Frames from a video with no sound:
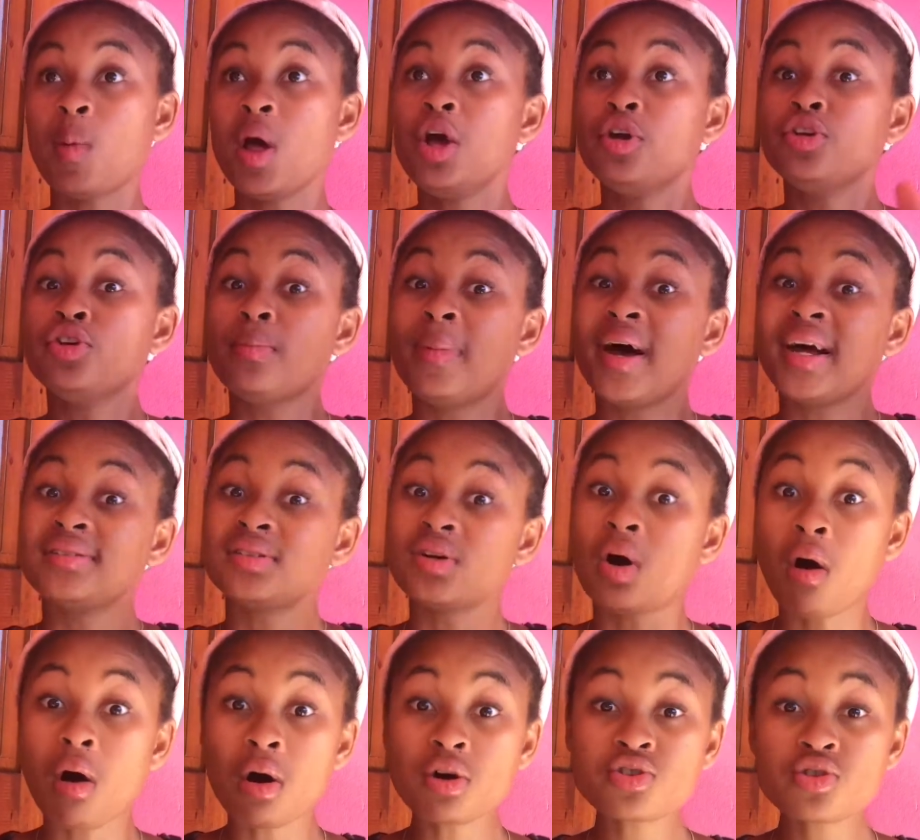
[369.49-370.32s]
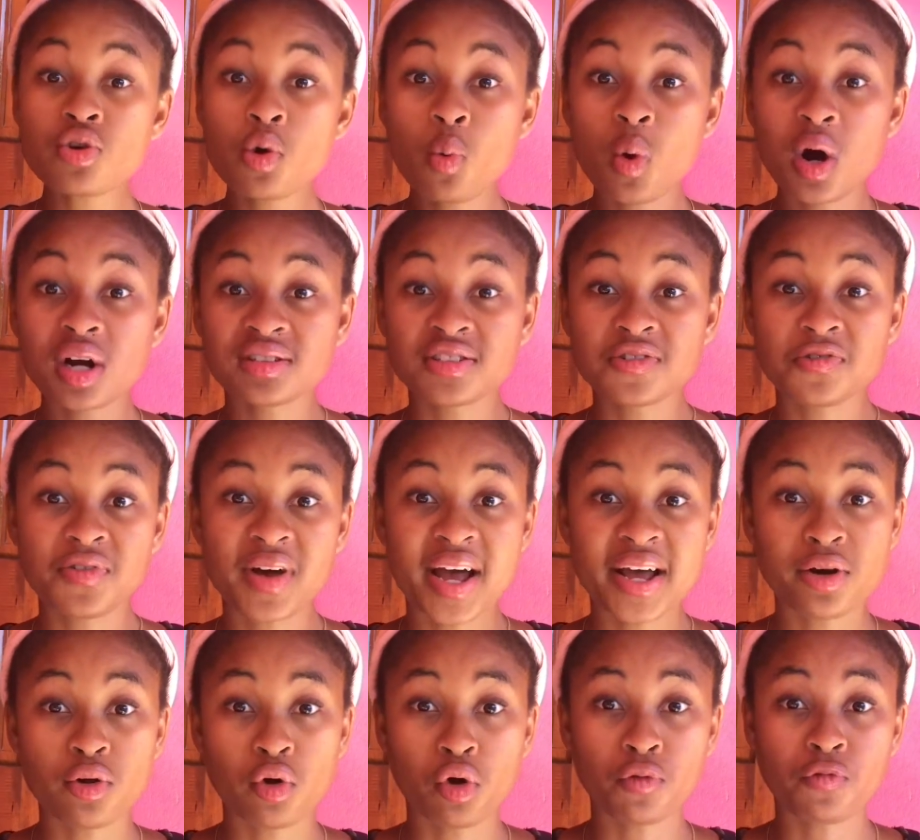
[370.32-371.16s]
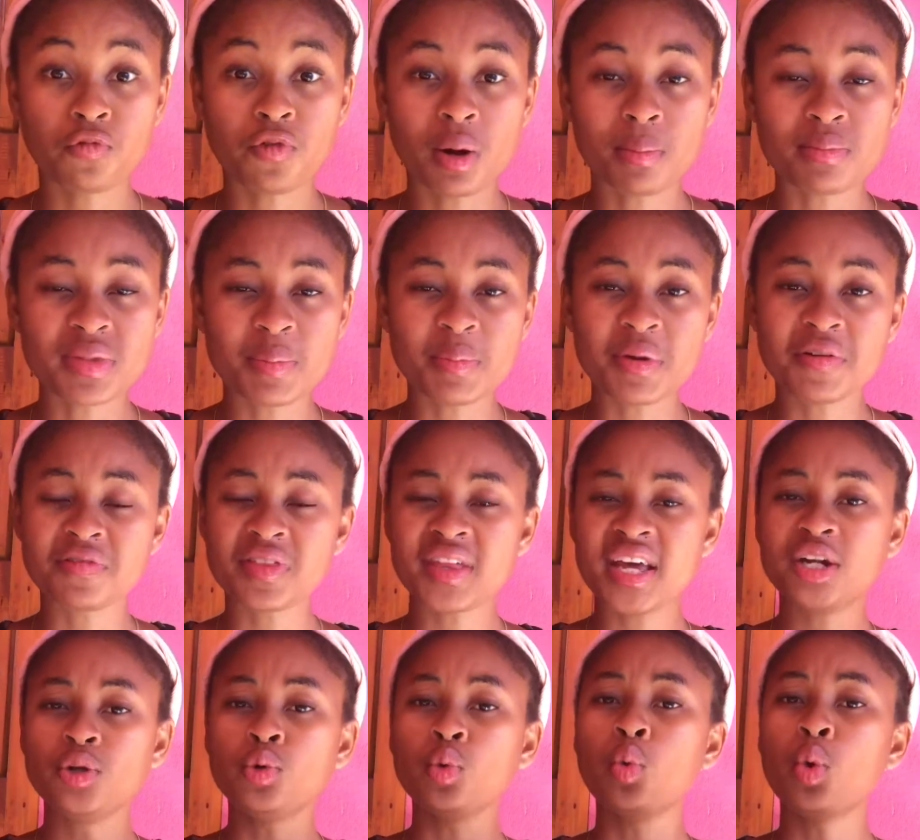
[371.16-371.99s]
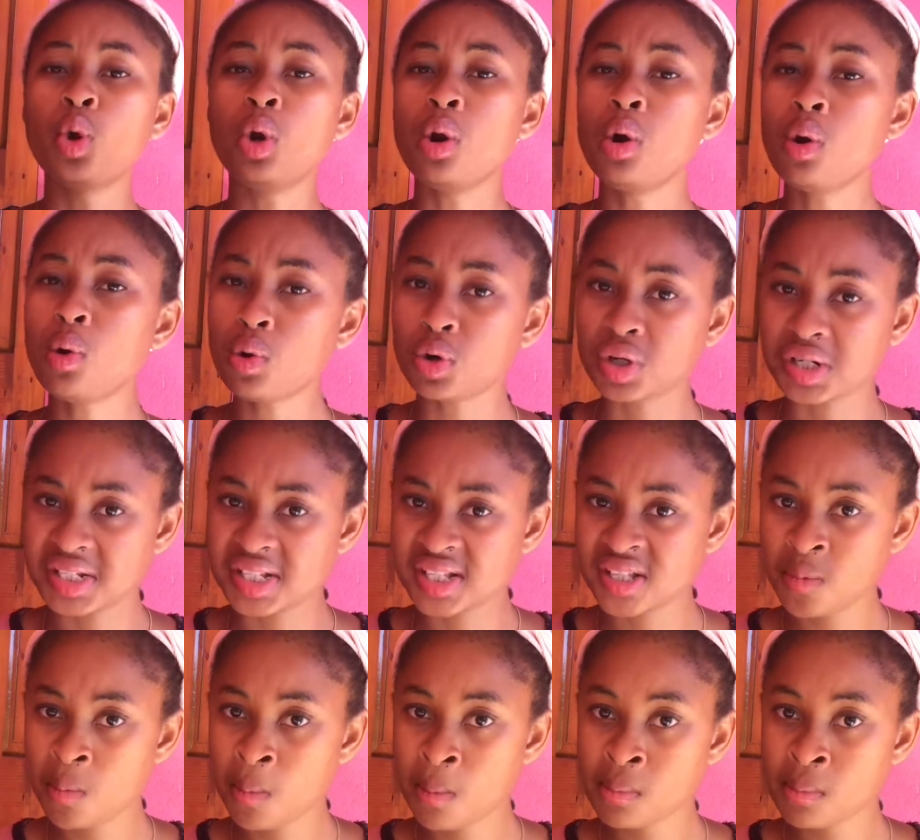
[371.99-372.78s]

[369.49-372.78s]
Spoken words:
You might also want to find out from them if they do loans.